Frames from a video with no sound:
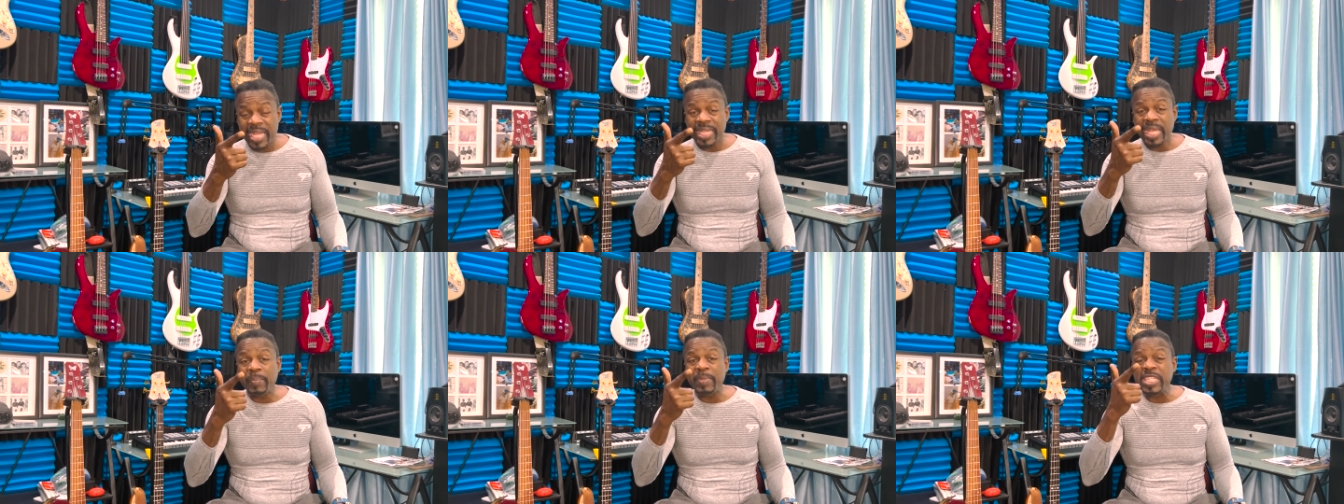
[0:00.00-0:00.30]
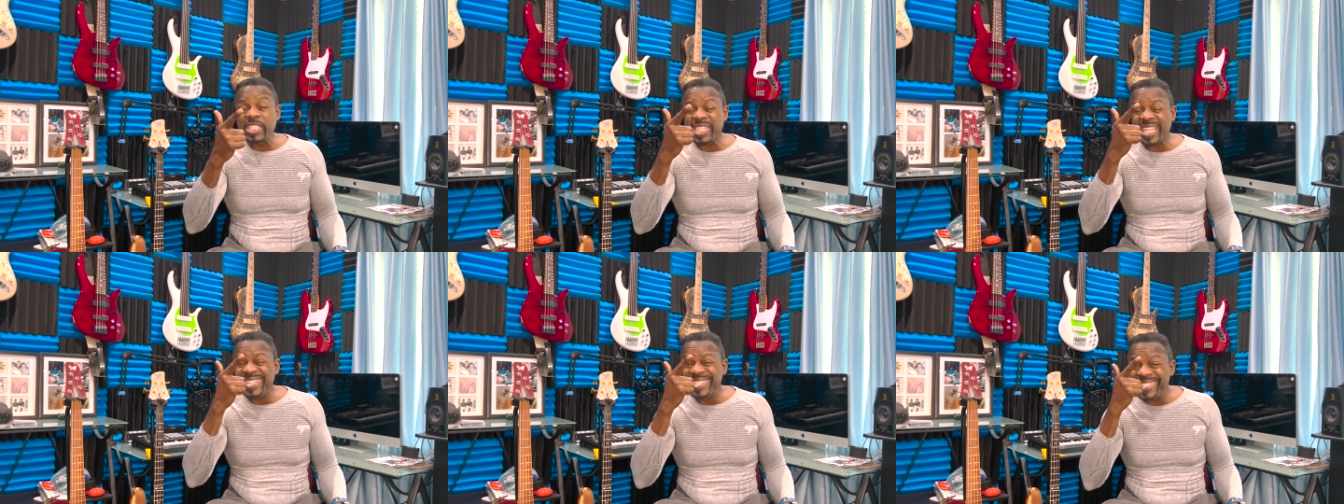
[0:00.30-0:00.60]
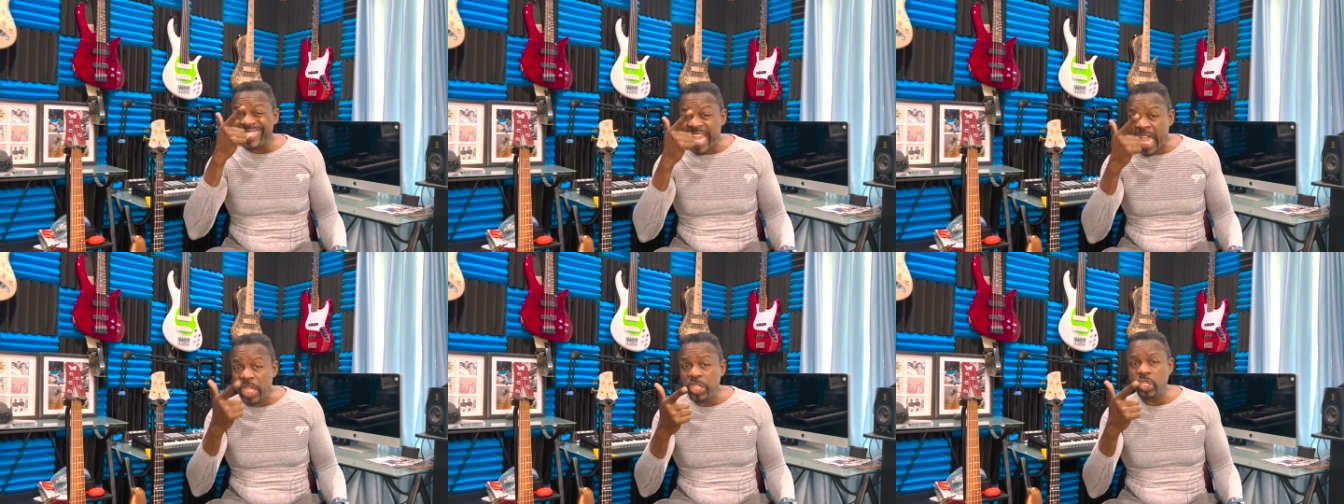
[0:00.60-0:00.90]
That means
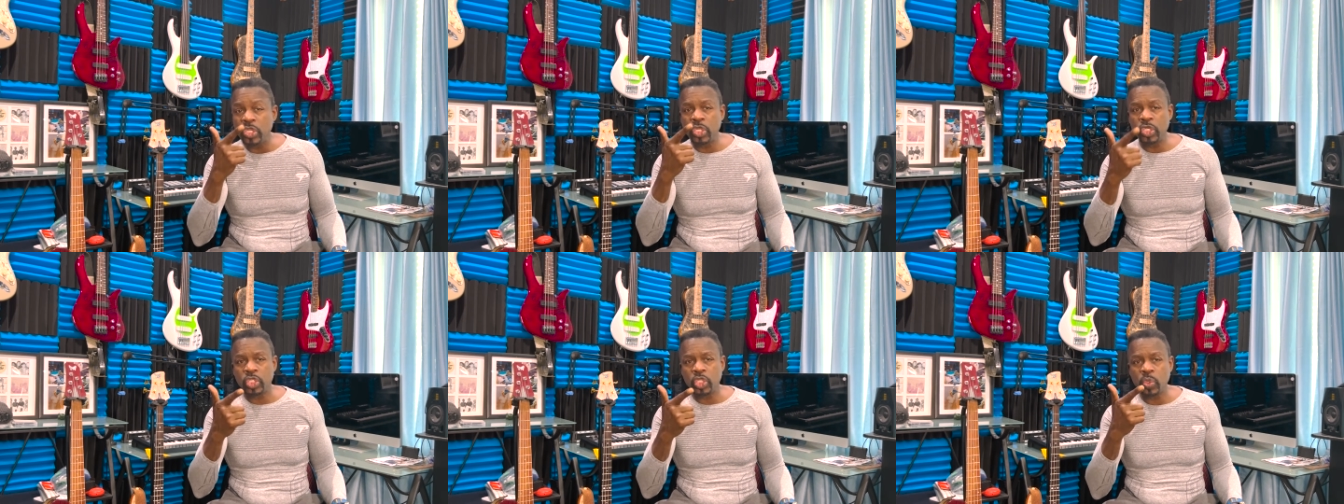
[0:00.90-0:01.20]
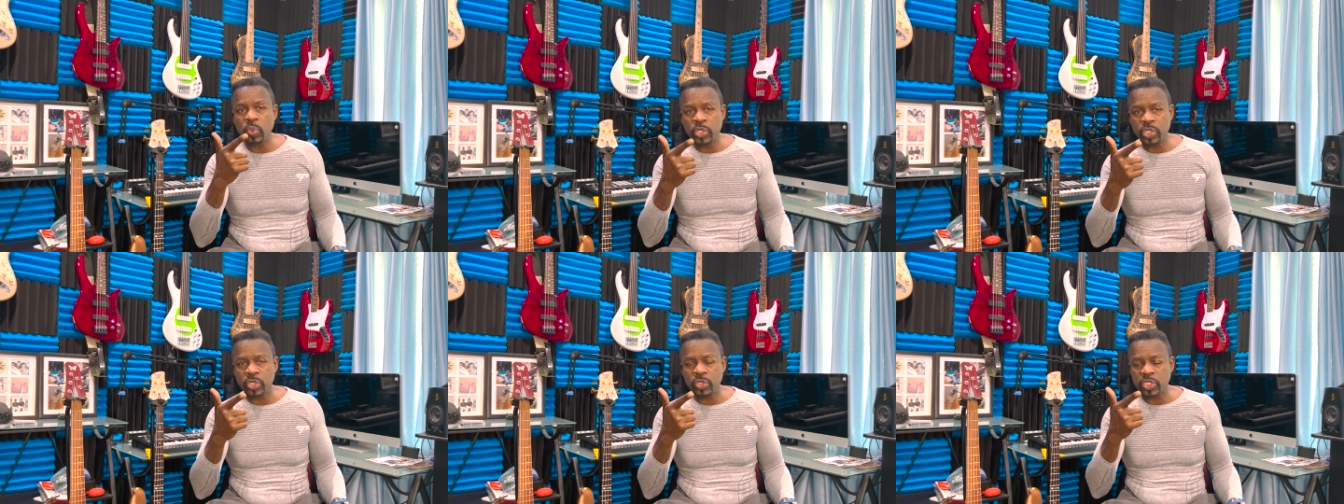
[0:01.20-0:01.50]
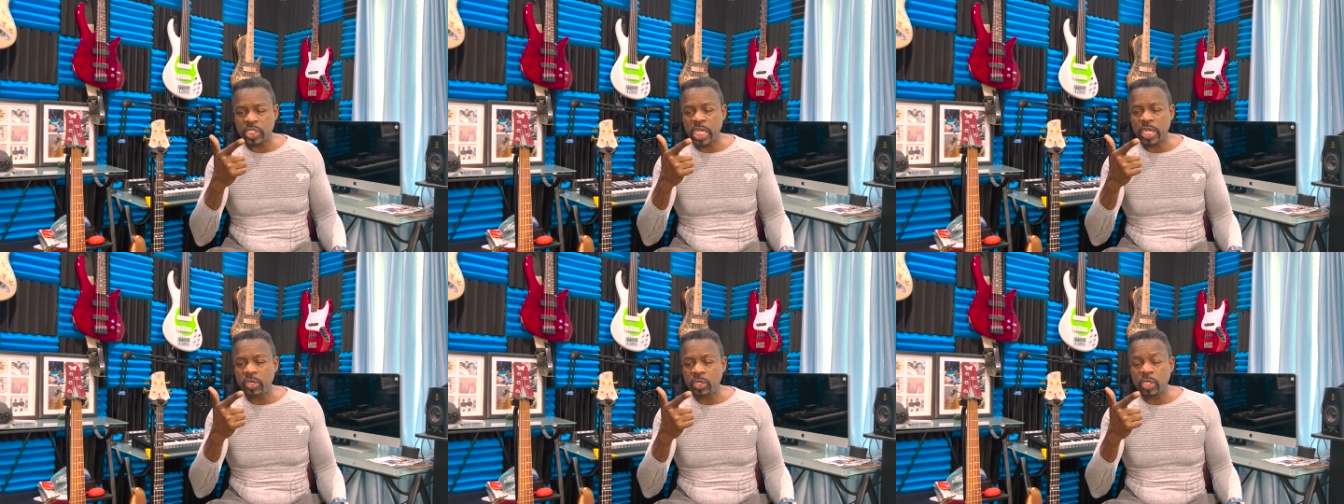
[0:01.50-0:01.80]
continue to do what you
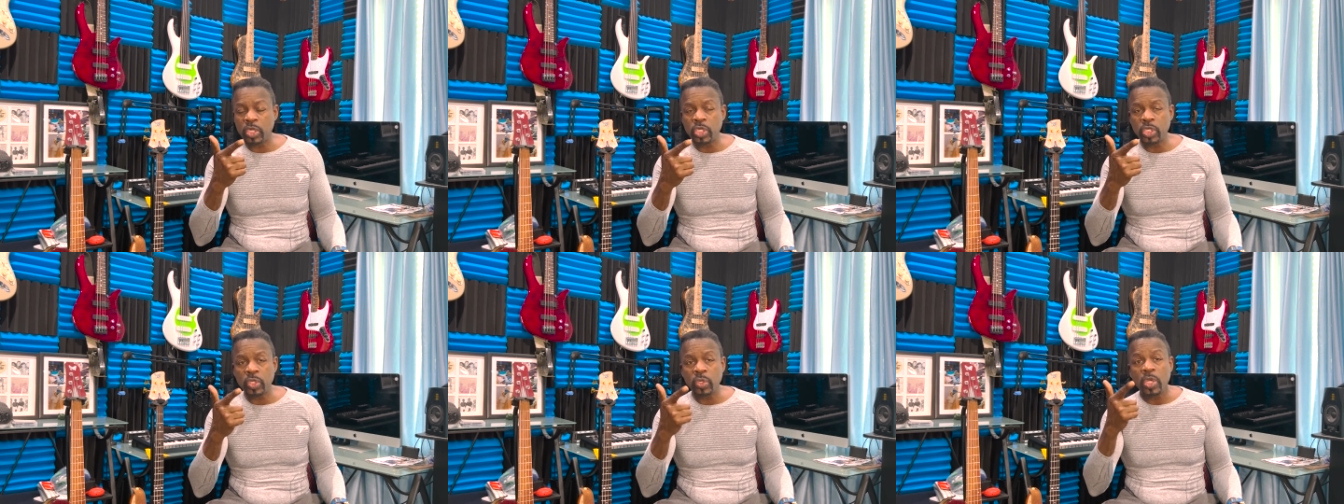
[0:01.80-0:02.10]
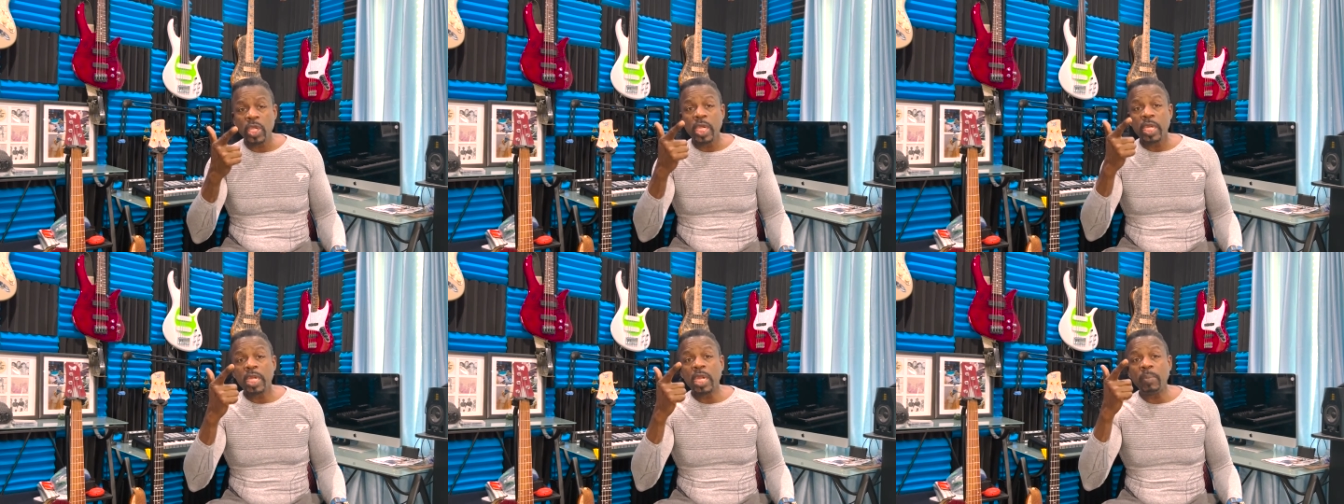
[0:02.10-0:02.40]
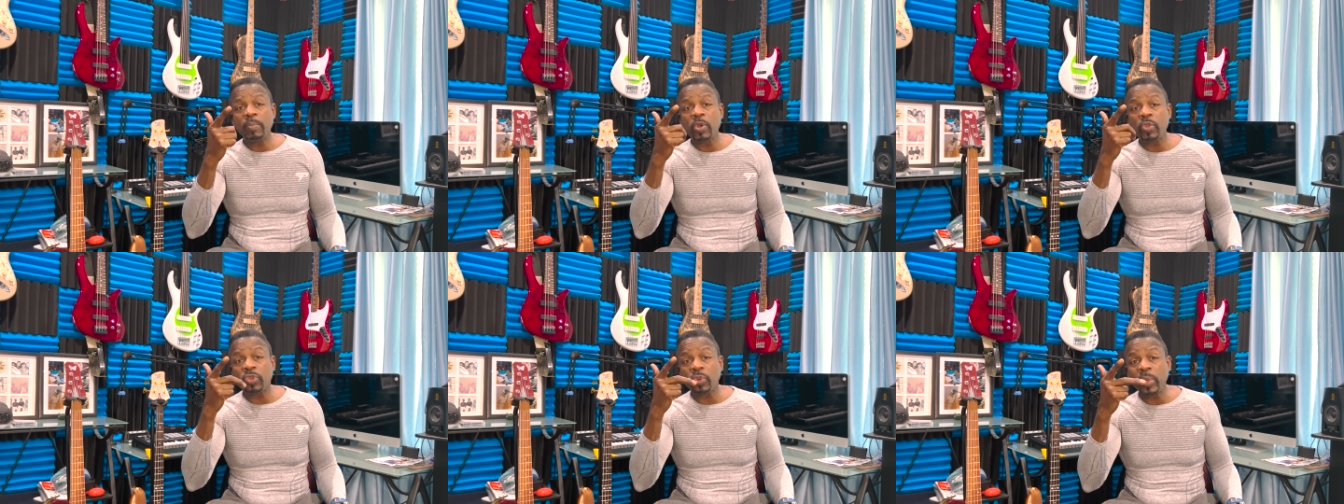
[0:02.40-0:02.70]
say you're going to do.
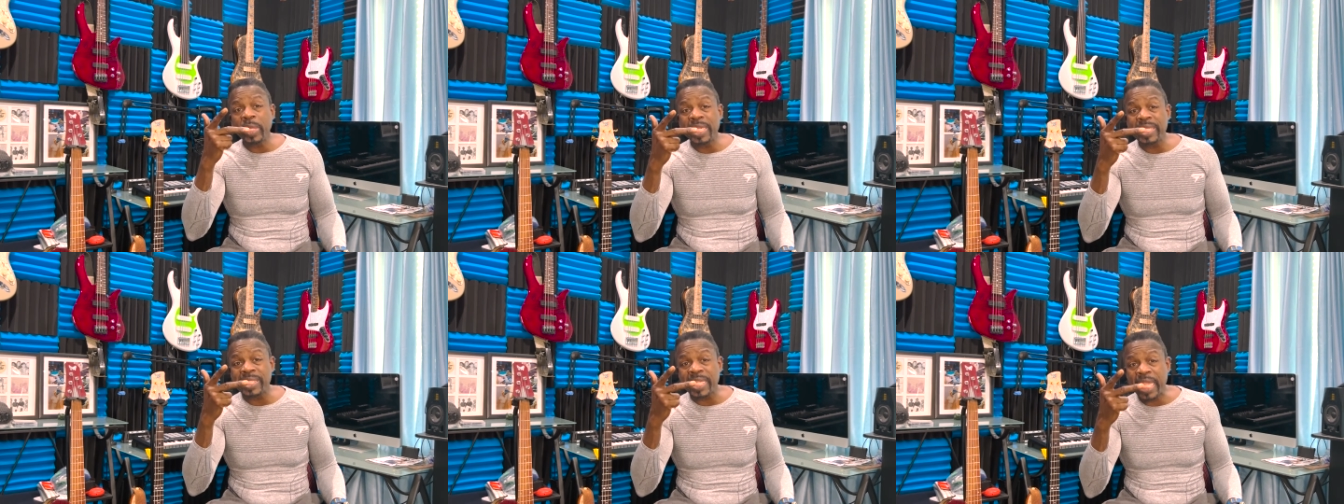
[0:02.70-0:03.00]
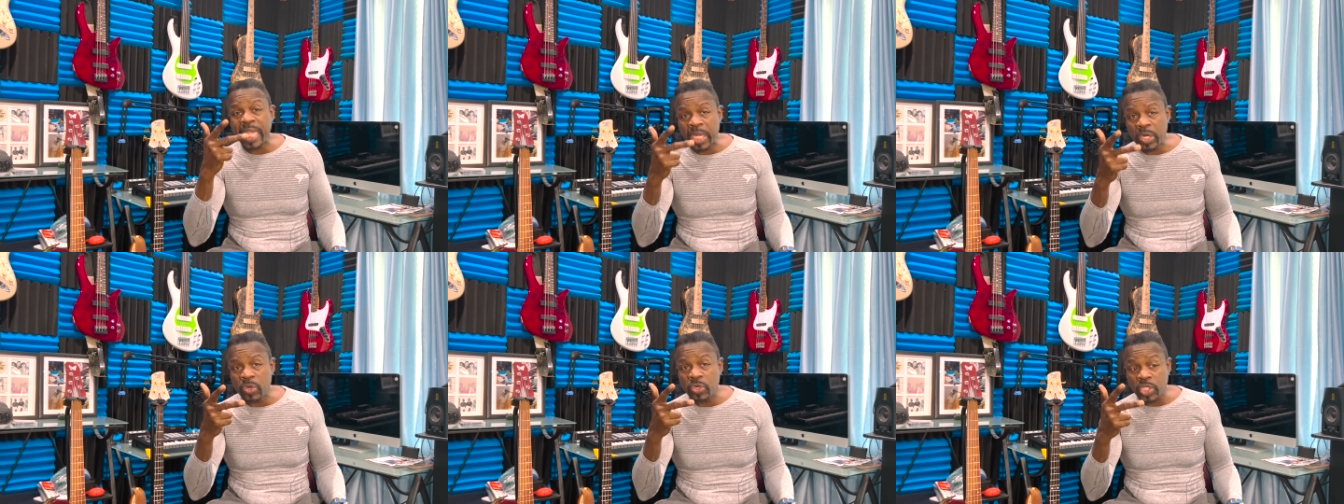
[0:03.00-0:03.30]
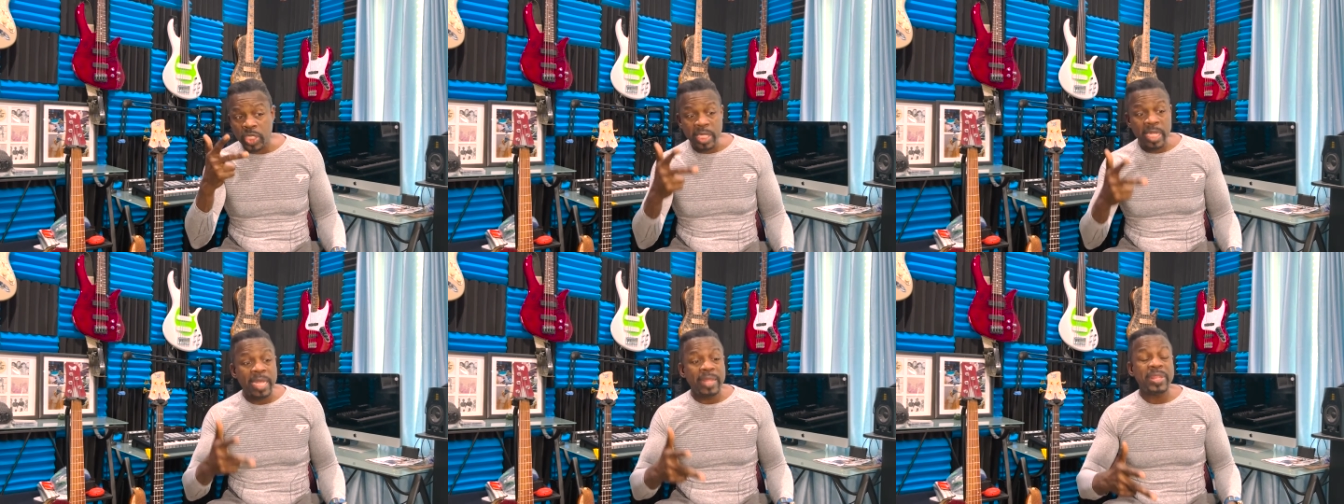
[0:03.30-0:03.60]
Number three is
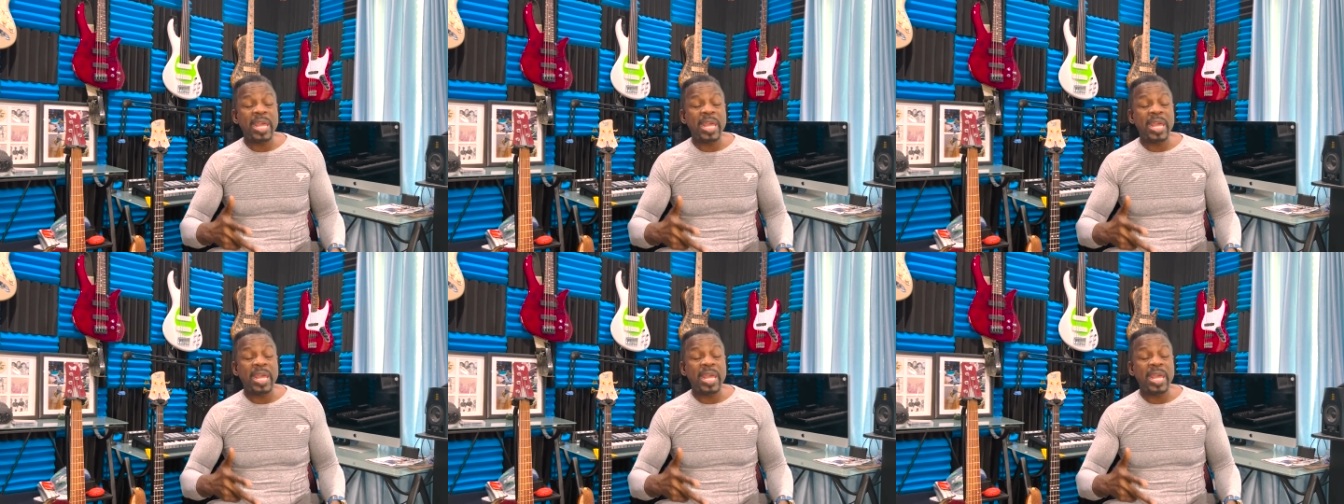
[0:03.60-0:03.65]
energy.